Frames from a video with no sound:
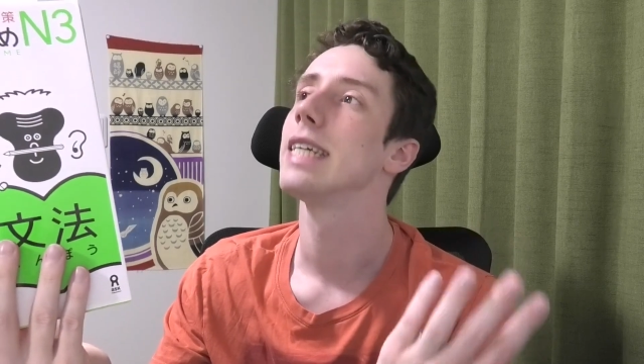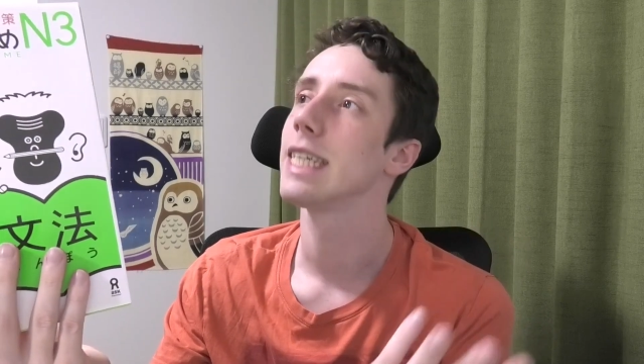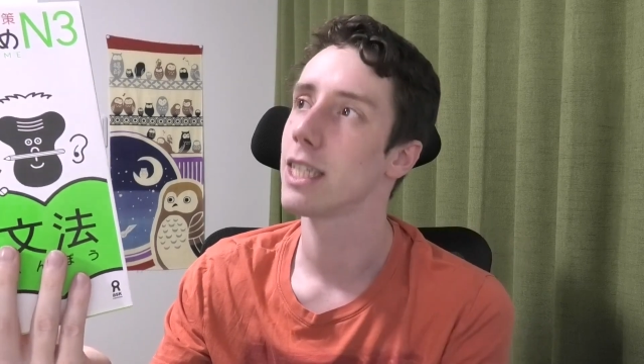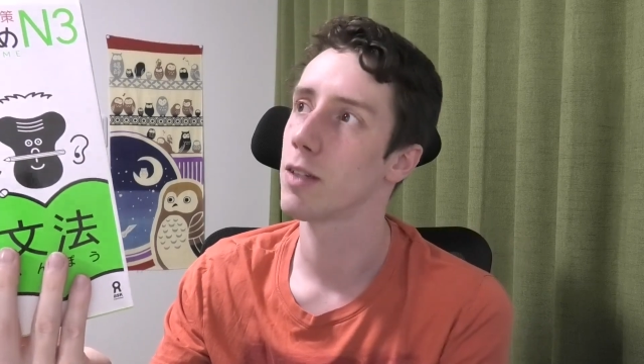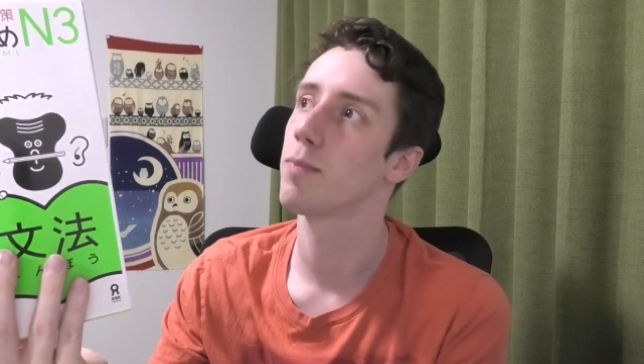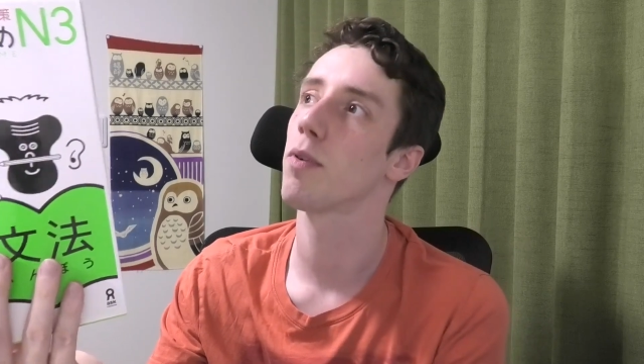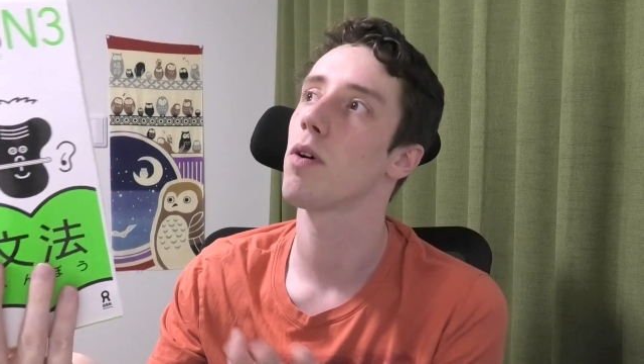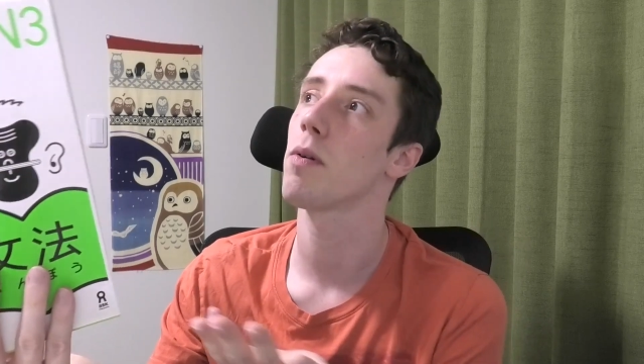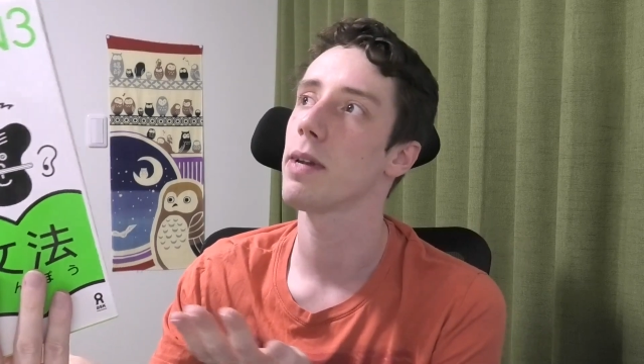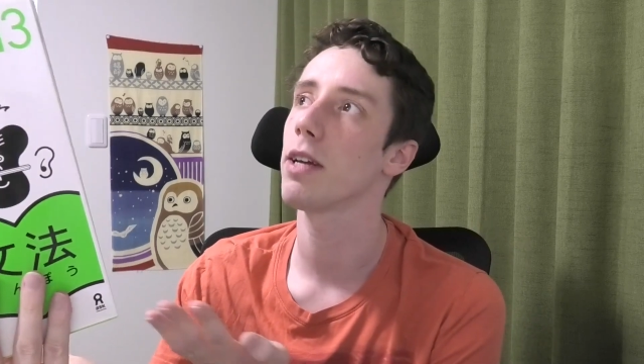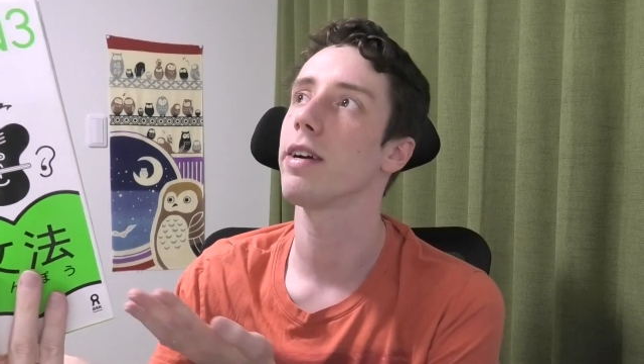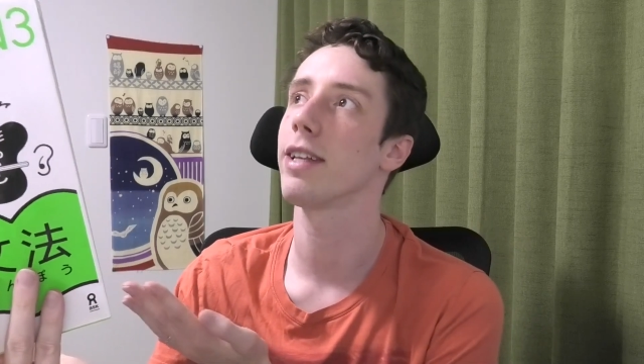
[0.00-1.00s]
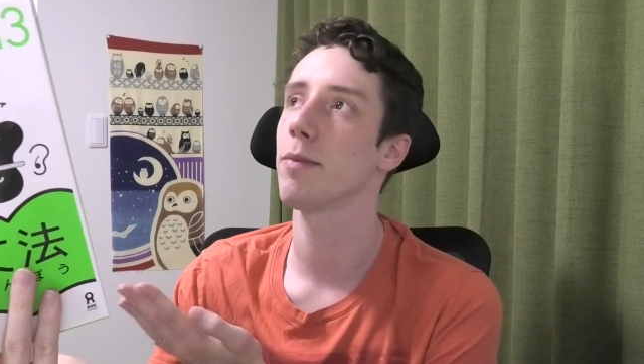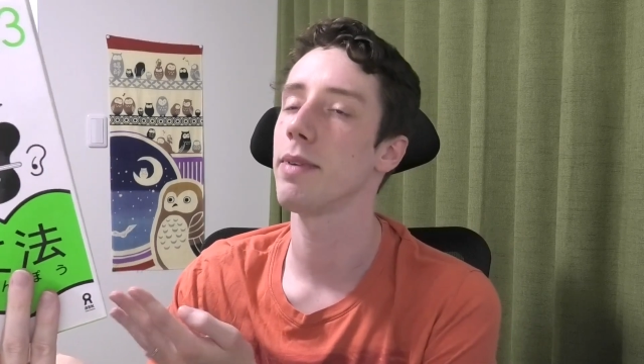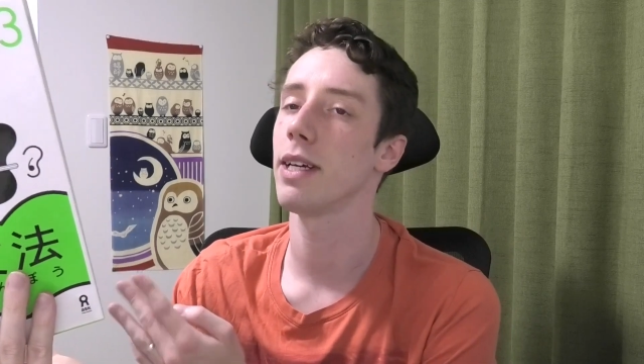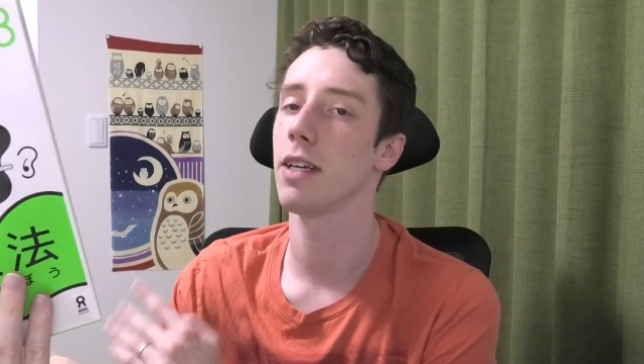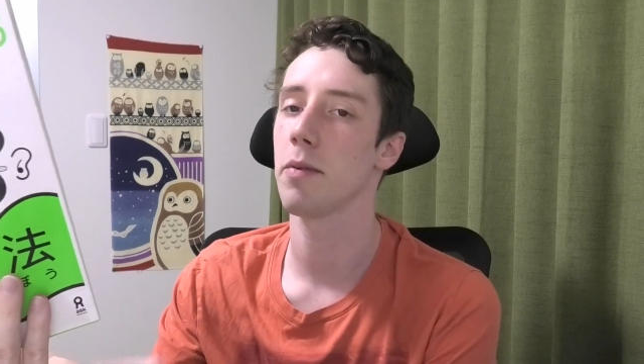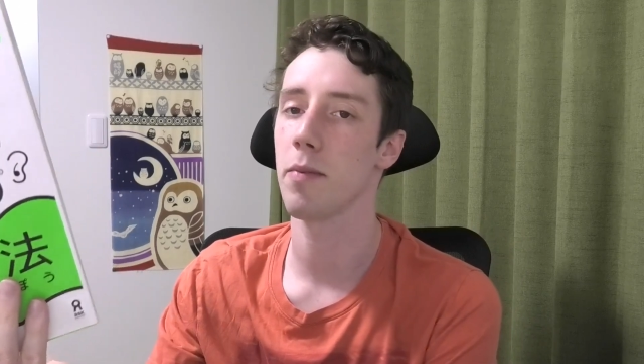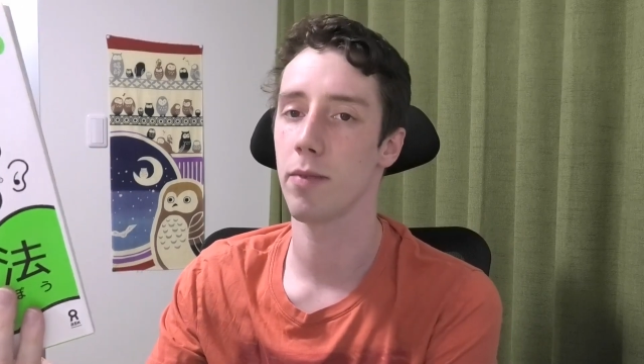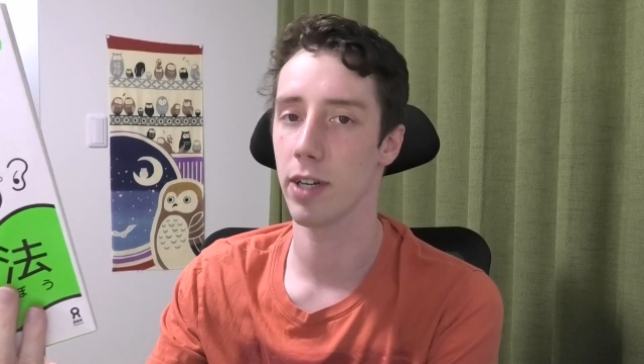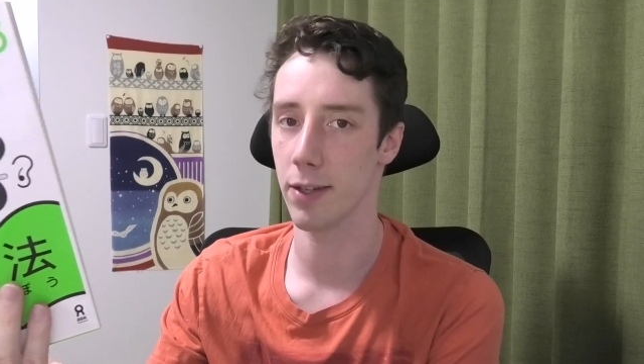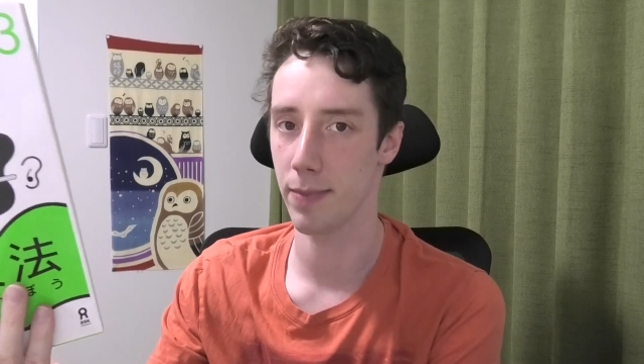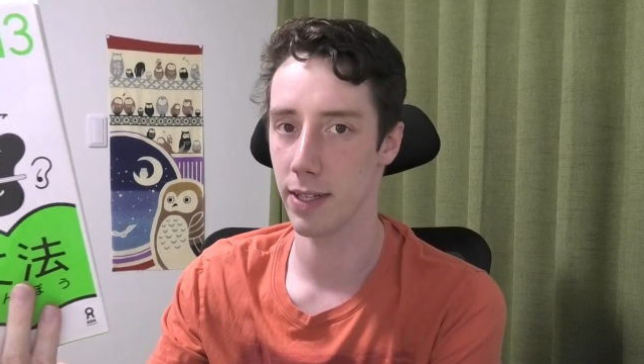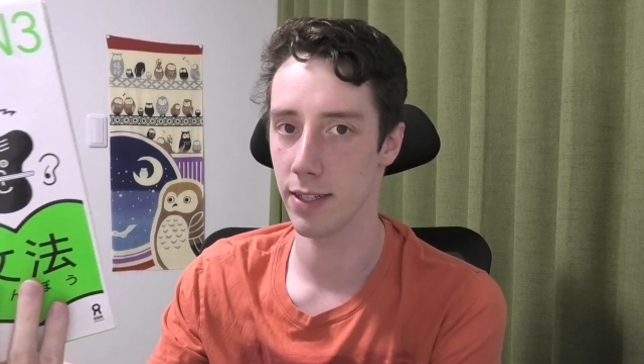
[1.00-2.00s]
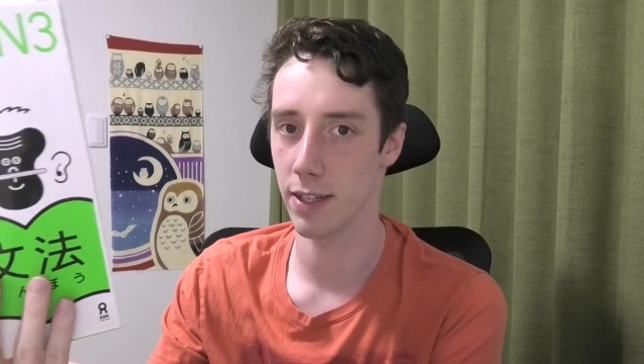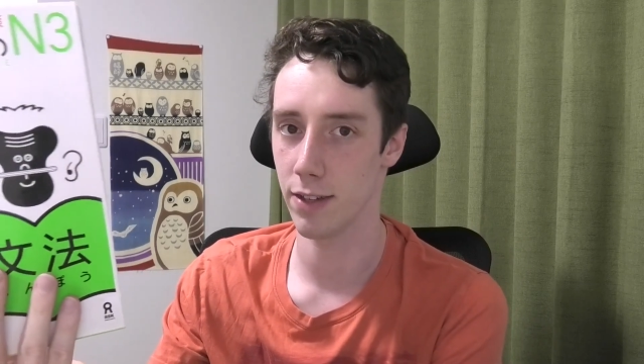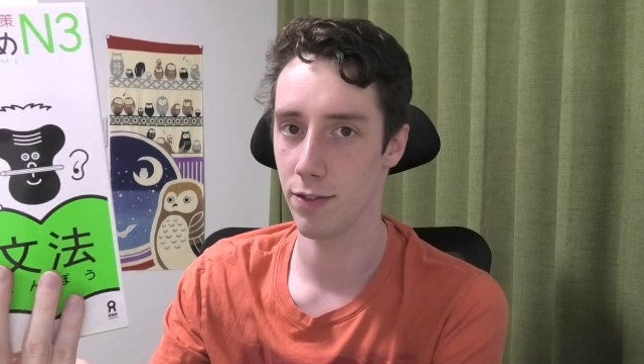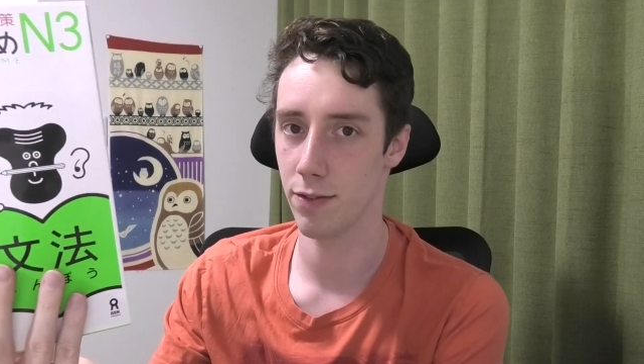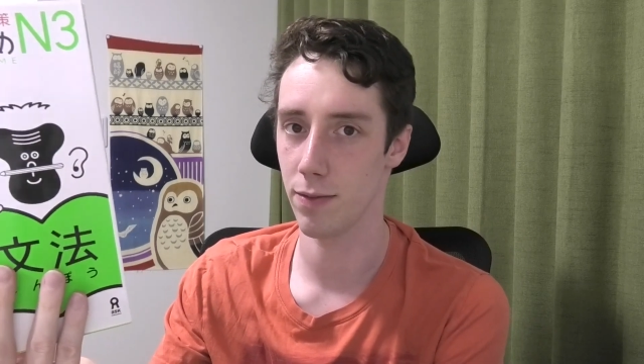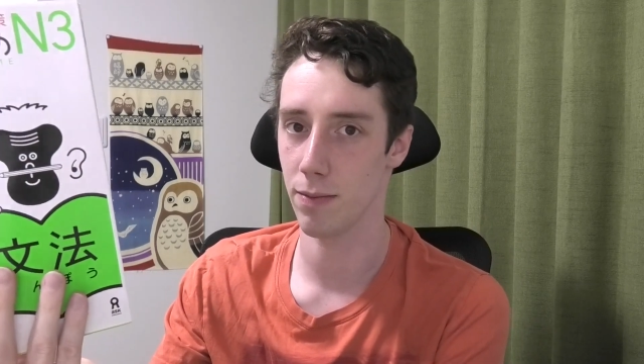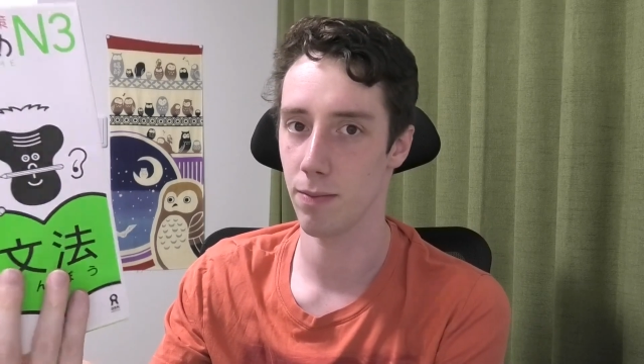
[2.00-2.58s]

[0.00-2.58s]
it's probably going to be a little bit more expensive,